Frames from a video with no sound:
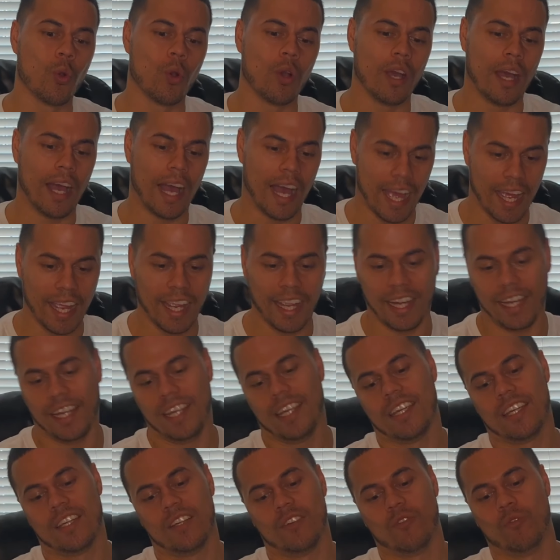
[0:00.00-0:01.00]

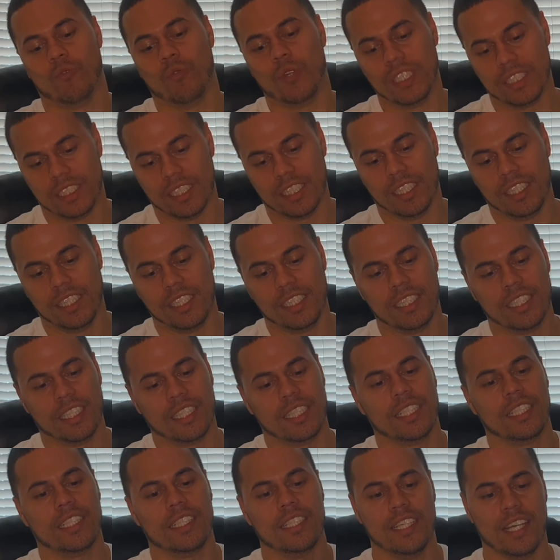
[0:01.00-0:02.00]
I recently
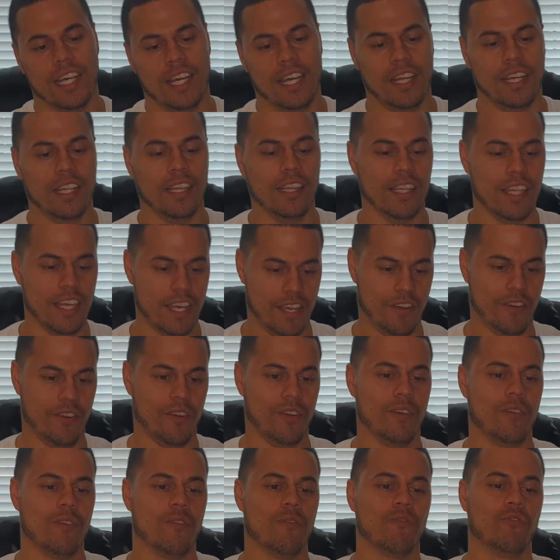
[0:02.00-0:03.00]
got a
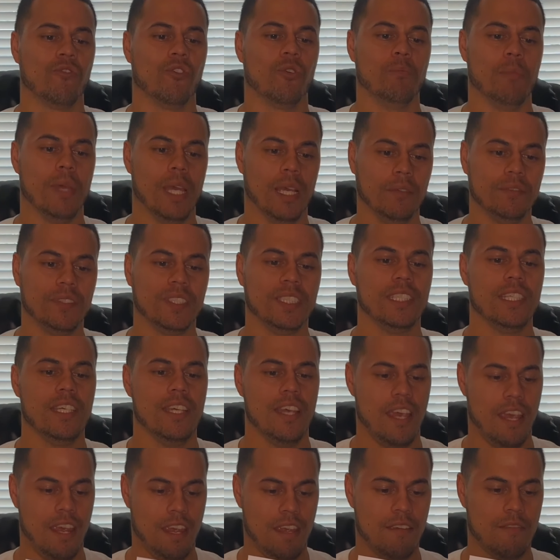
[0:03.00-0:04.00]
letter from
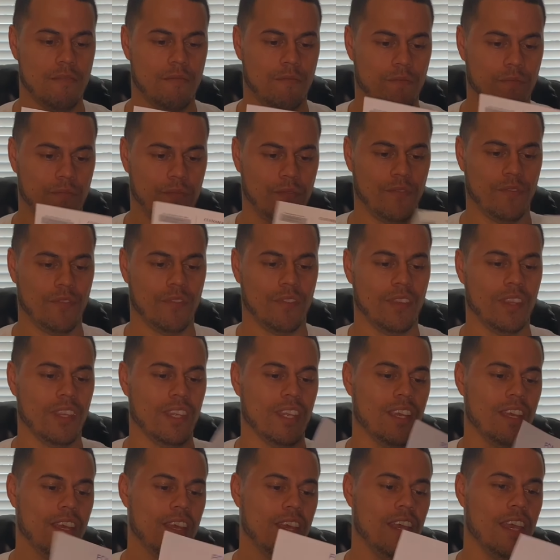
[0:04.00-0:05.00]
FCA,
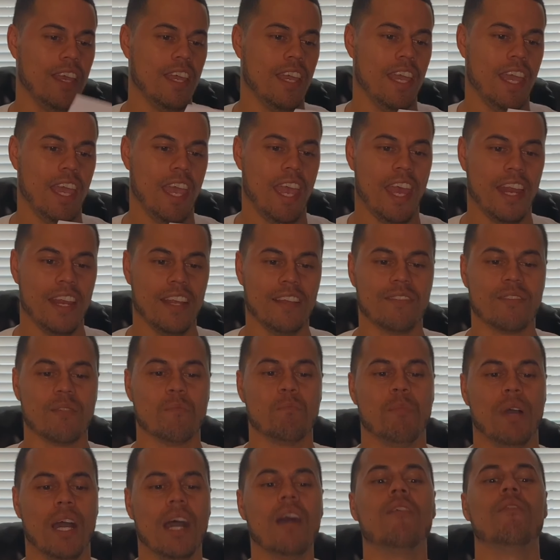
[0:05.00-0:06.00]
and it's
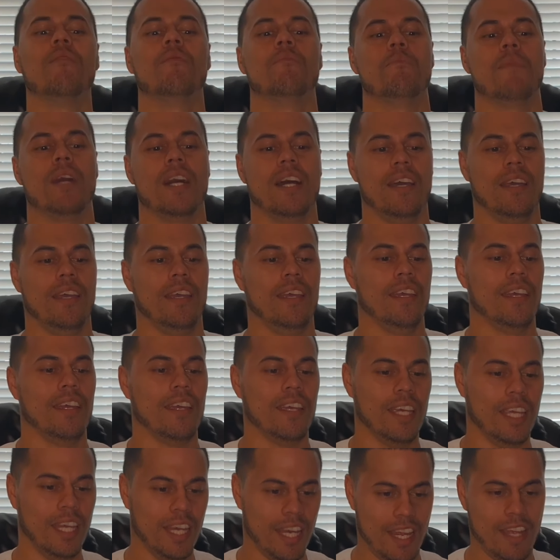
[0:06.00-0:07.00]
about my
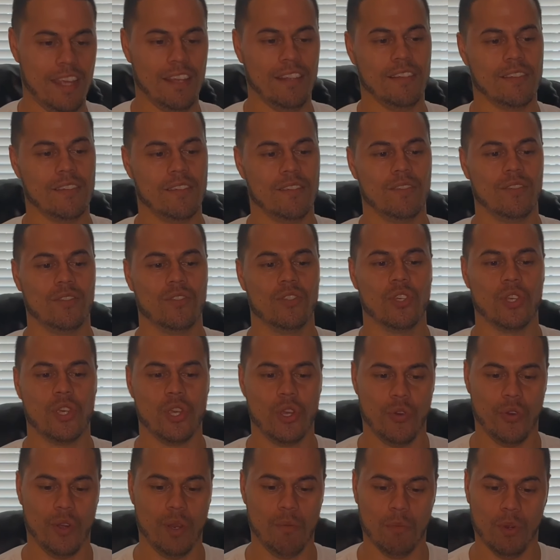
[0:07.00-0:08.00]
enhanced
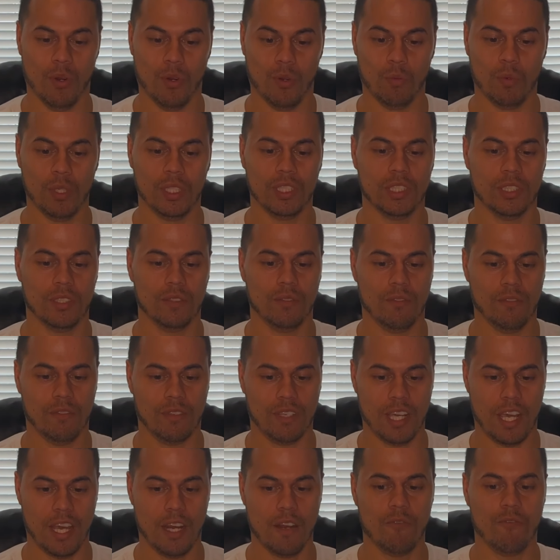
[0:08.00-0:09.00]
security mode, which is
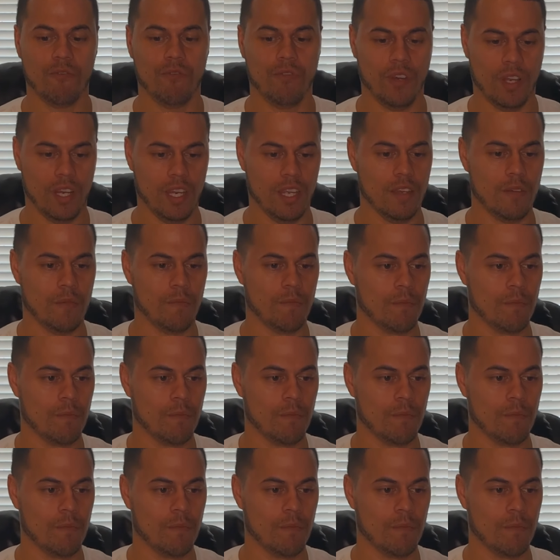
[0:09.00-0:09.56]
kind of funny